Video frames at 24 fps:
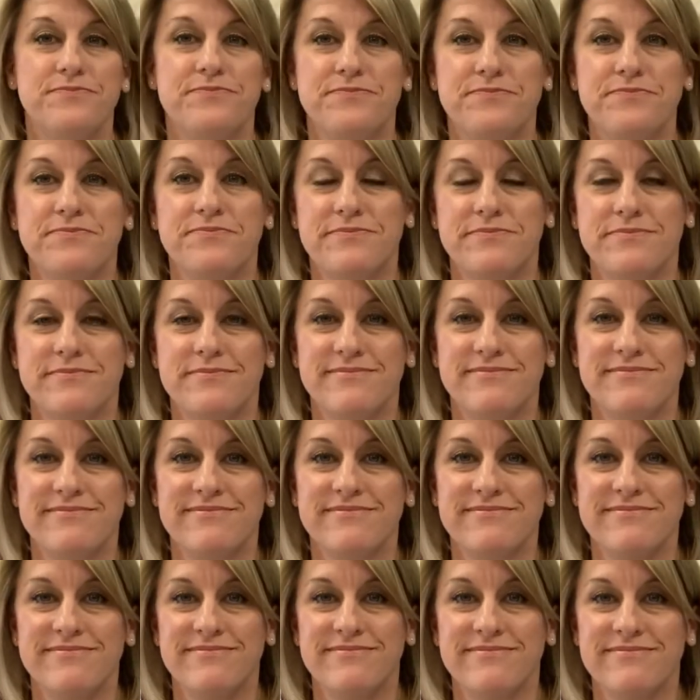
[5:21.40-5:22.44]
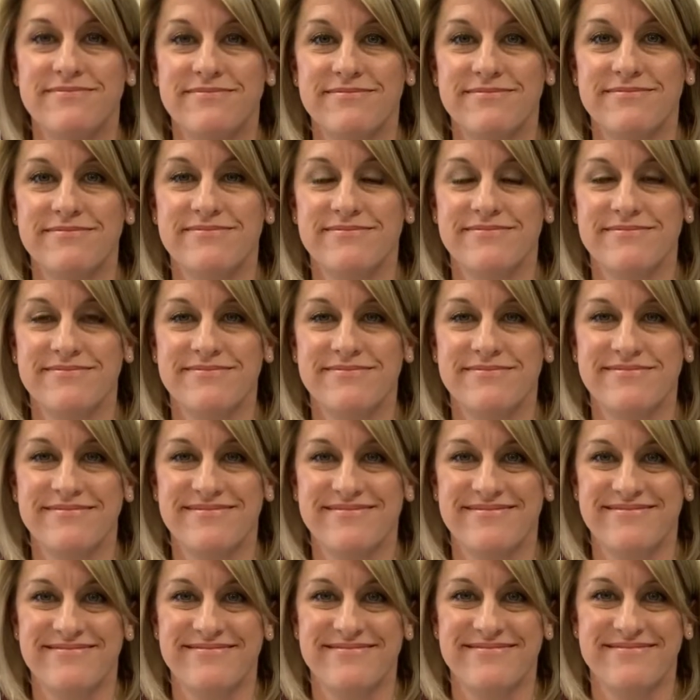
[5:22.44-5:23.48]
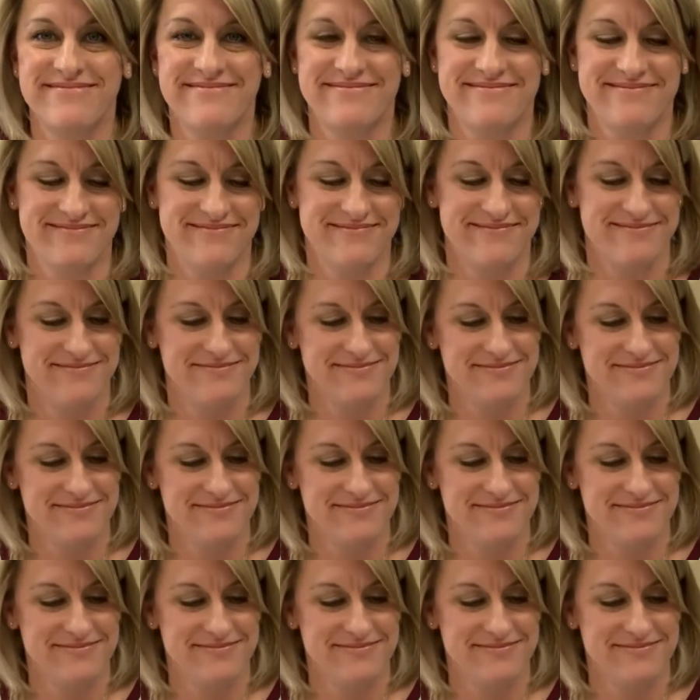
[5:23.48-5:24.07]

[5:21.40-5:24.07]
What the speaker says: (silent)